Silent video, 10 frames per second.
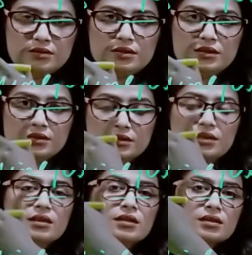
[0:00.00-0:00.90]
the
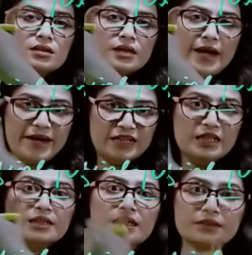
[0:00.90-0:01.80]

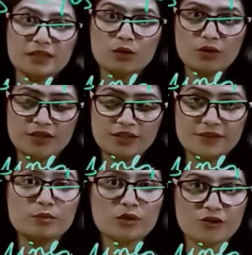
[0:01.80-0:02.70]
adenine and guanine
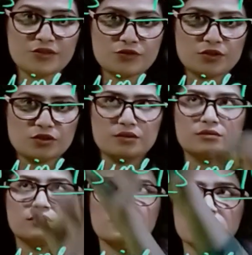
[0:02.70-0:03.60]
double ring structure.
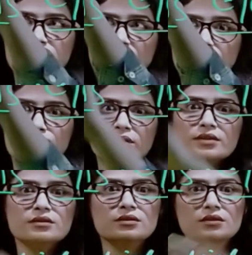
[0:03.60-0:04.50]
Smaller word,
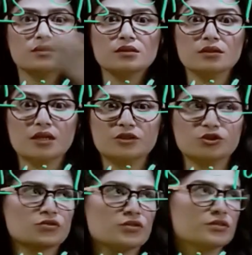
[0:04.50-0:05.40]
larger
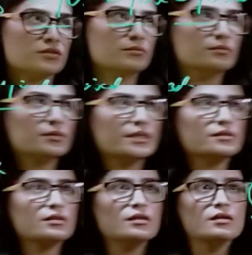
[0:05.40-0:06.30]
structure.
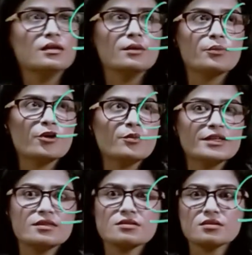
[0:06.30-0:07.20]
But
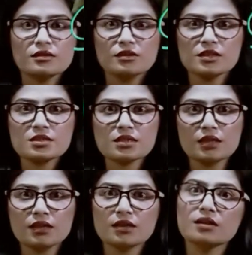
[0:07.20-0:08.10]
pyrimidines, you can
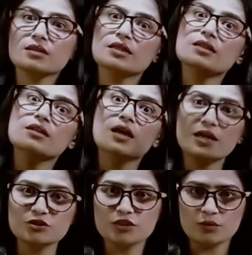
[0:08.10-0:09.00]
say the
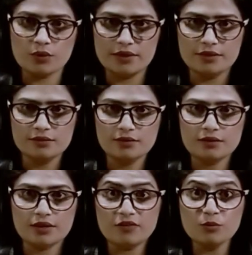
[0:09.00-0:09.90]
larger word,
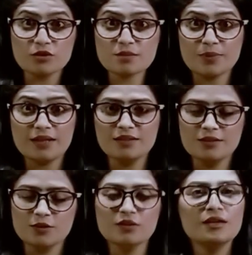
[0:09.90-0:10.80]
not
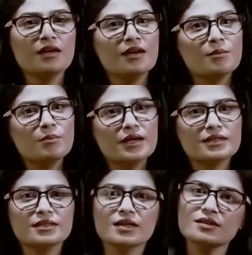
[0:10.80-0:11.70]
spell,
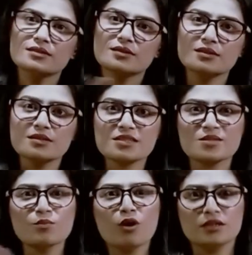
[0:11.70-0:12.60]
but the
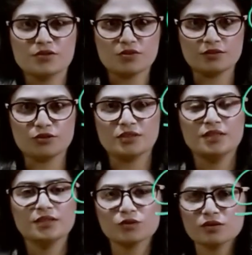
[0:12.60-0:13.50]
smaller structure.
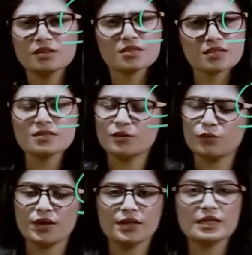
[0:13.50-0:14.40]
So this is the
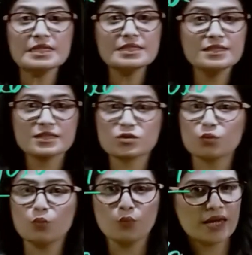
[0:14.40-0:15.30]
very easiest
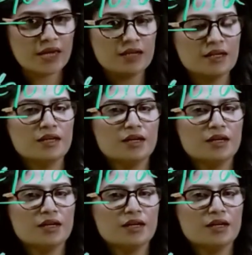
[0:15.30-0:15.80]
way